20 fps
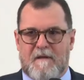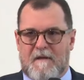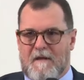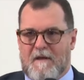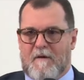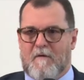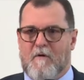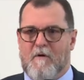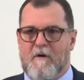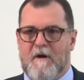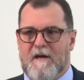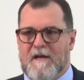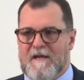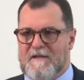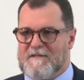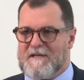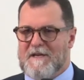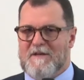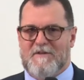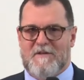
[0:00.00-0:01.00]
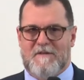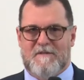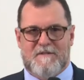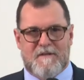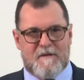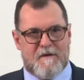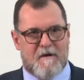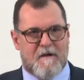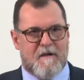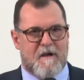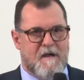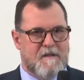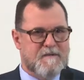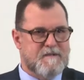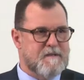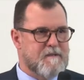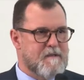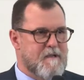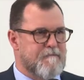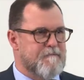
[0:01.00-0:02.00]
and organizations that are
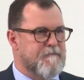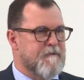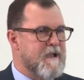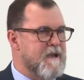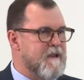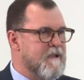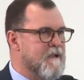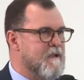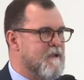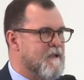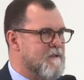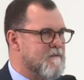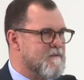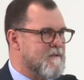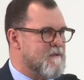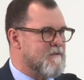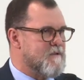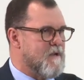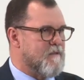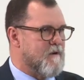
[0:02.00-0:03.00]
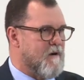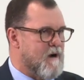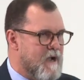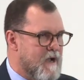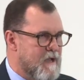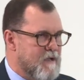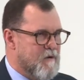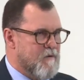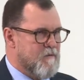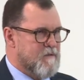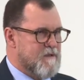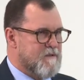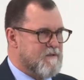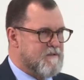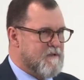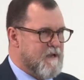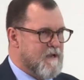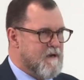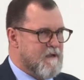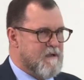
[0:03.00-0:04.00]
constantly fighting against each other. I own this
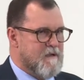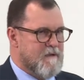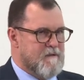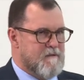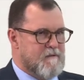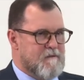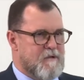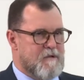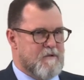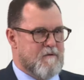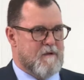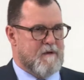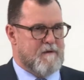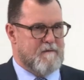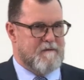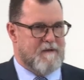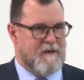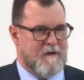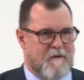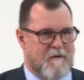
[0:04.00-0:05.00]
data, you can, you